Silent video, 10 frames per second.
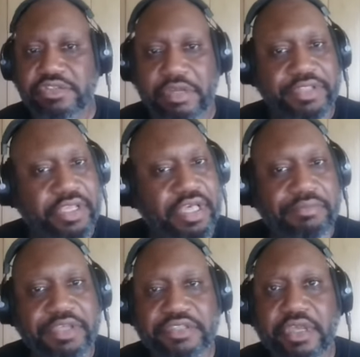Jump in the
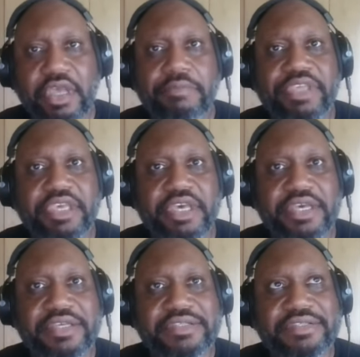comments
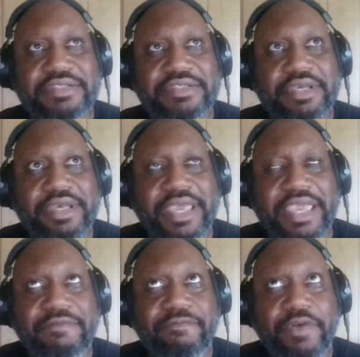because
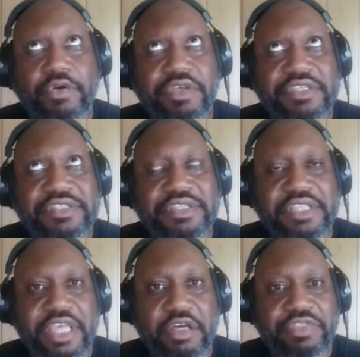a focused
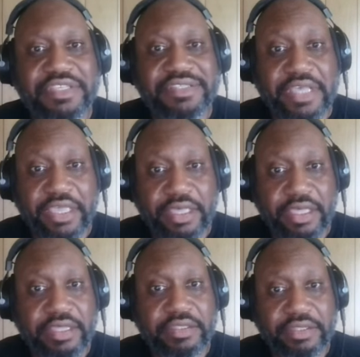and healthy
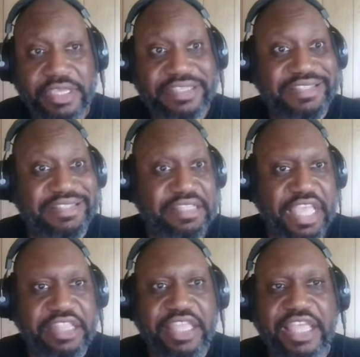Zion is
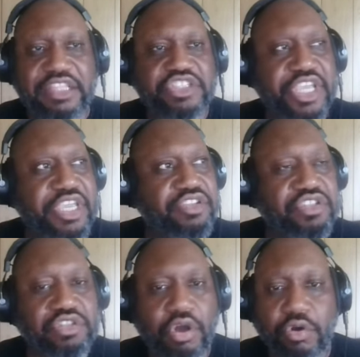that that
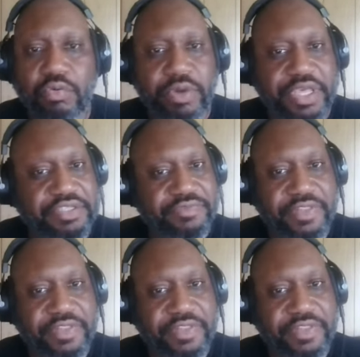changes the whole West.